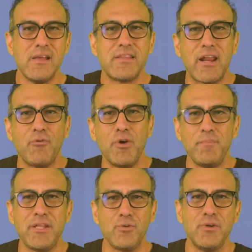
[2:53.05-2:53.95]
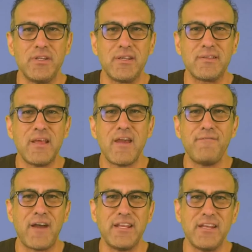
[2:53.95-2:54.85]
that I wouldn't be doing this
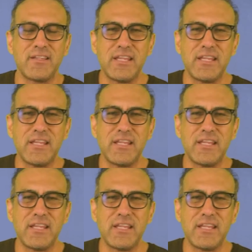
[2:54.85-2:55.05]
if I didn't